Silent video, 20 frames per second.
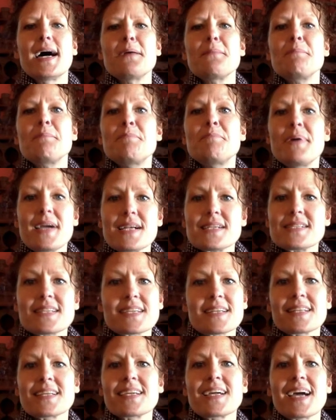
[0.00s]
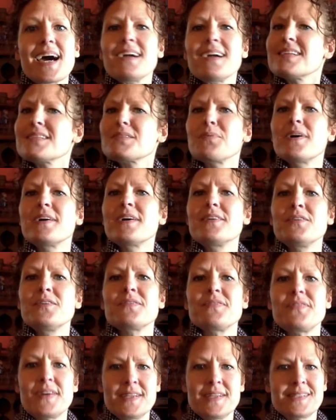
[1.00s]
Basically, I just want you to
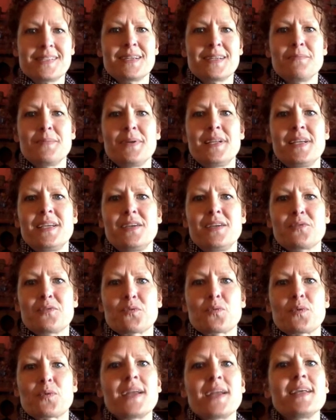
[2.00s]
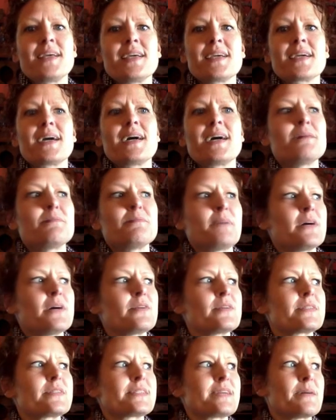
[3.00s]
find somebody writing
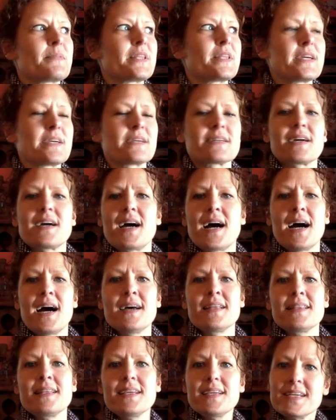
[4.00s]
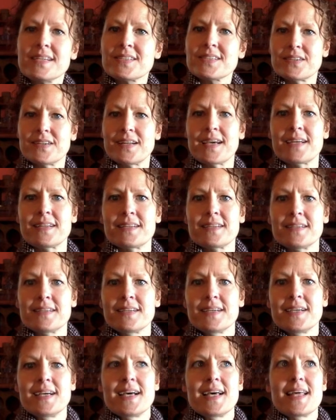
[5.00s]
about something on the internet
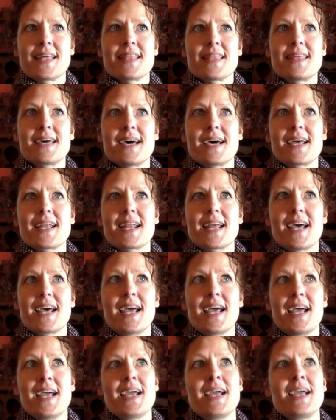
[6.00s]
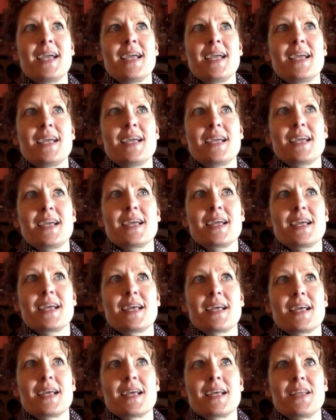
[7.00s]
that A,
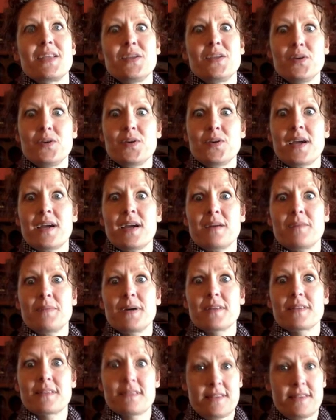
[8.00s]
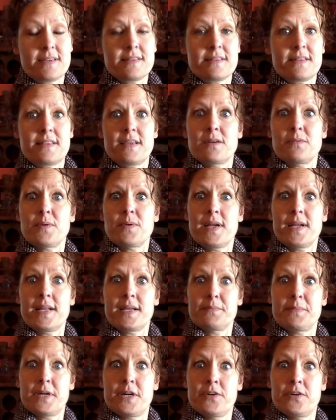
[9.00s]
you care about the thing that they're writing
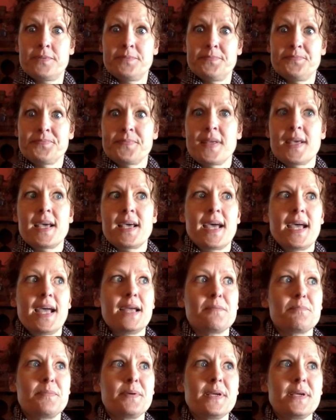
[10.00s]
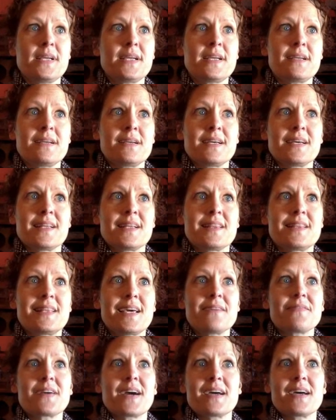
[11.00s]
about, and B,
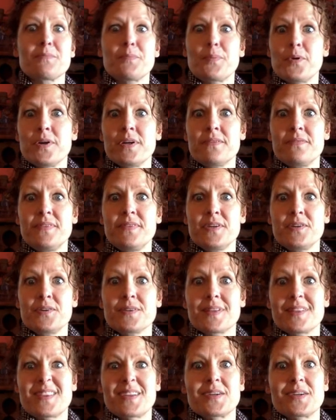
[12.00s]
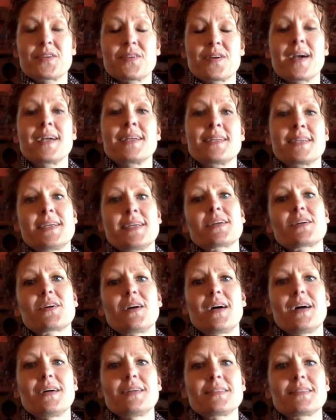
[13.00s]
they've got a point of view that they're trying to get
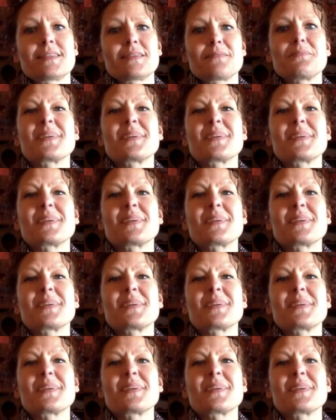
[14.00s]
across.